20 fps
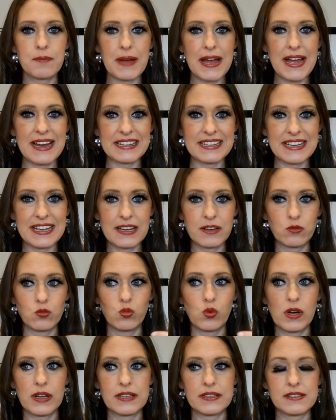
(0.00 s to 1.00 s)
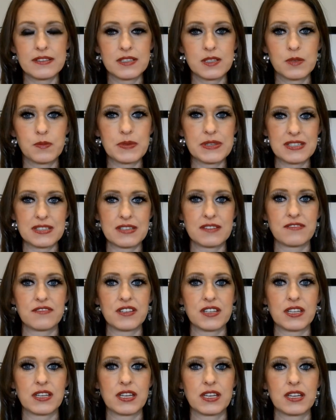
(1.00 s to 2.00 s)
and get one
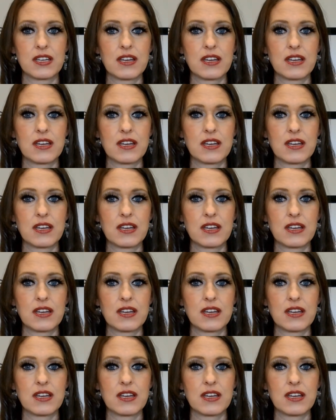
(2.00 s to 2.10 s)
specific